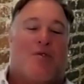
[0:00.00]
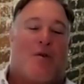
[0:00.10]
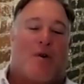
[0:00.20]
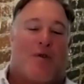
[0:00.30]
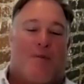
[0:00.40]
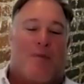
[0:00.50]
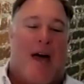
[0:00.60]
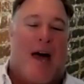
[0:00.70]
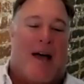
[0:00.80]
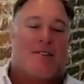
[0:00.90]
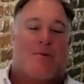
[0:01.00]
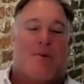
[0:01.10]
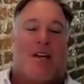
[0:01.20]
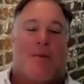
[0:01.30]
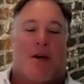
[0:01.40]
over from that to
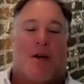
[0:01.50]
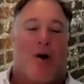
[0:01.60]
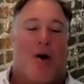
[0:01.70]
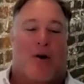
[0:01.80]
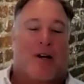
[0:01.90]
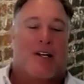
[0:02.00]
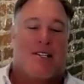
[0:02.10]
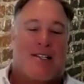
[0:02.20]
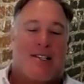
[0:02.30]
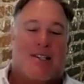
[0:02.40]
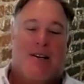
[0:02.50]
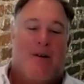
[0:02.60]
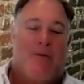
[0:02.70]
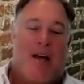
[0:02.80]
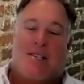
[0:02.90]
becoming a broker, because that's
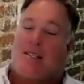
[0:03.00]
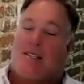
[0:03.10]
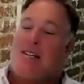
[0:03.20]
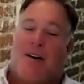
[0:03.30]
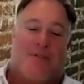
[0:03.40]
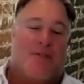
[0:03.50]
a